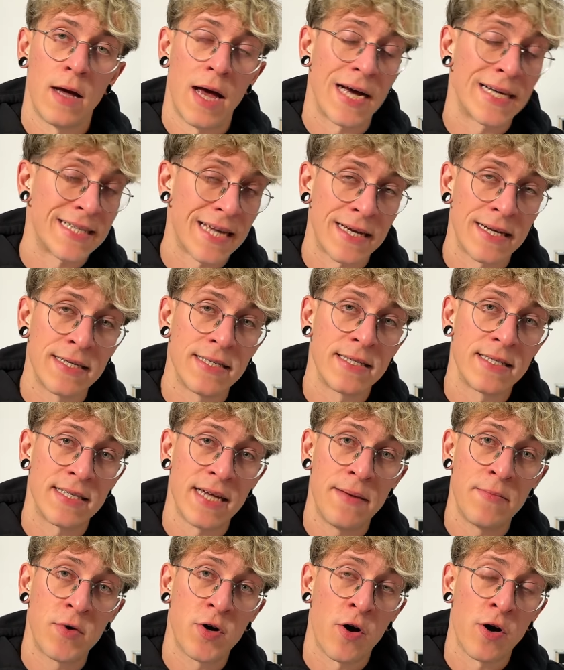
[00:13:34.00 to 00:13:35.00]
Exactly the
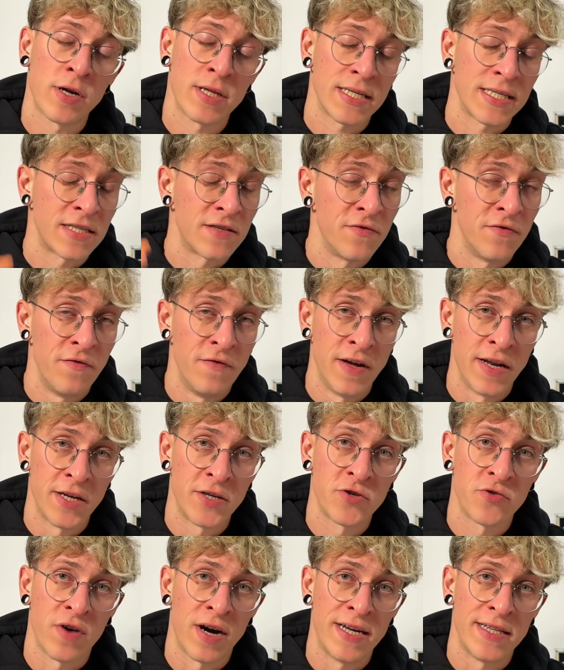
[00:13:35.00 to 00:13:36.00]
same card as Village
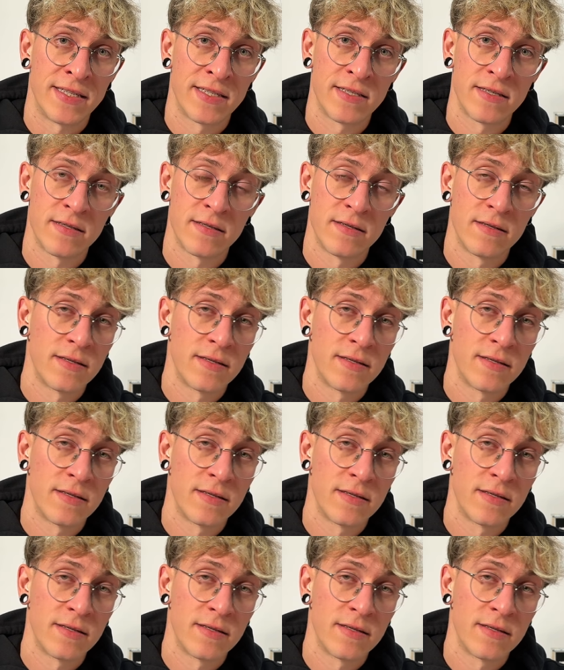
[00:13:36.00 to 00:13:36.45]
Rites.